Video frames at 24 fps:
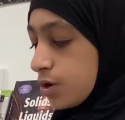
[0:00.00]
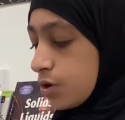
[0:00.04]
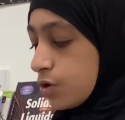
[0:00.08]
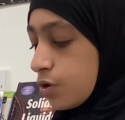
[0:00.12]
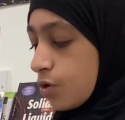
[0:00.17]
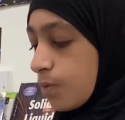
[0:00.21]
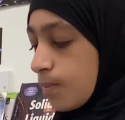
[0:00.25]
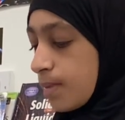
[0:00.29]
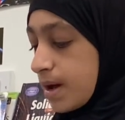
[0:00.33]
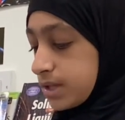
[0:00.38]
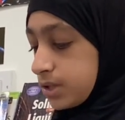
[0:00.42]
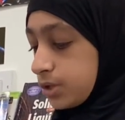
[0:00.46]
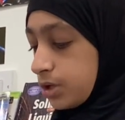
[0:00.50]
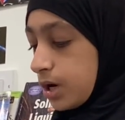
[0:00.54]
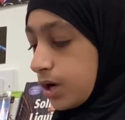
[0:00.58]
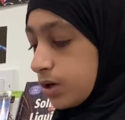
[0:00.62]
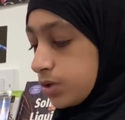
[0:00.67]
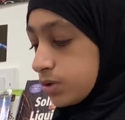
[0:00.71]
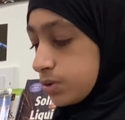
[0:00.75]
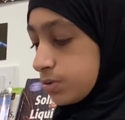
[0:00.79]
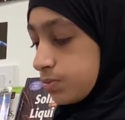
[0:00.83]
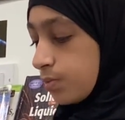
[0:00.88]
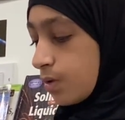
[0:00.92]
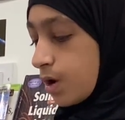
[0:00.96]
no matter how
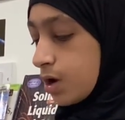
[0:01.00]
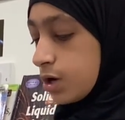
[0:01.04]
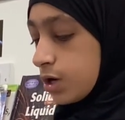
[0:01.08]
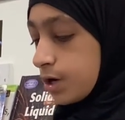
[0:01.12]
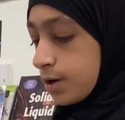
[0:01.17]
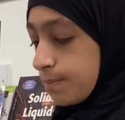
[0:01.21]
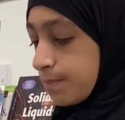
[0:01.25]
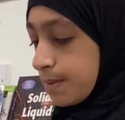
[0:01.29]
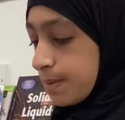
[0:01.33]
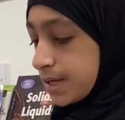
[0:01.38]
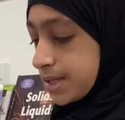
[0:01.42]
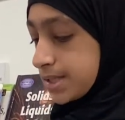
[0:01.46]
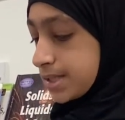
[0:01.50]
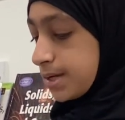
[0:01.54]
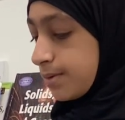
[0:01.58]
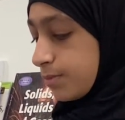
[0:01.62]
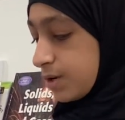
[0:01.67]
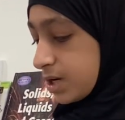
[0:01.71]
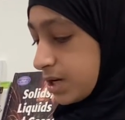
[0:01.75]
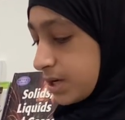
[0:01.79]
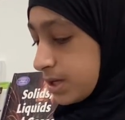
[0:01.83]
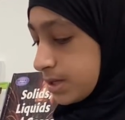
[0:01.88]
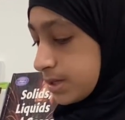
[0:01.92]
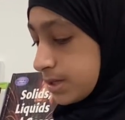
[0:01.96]
small or big
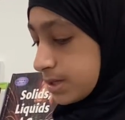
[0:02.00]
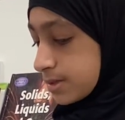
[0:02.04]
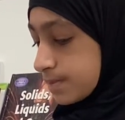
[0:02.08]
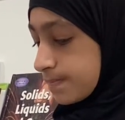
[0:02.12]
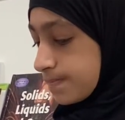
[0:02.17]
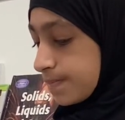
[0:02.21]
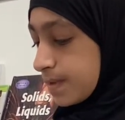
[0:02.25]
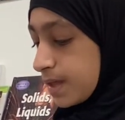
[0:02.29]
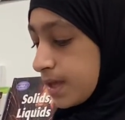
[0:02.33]
someone is.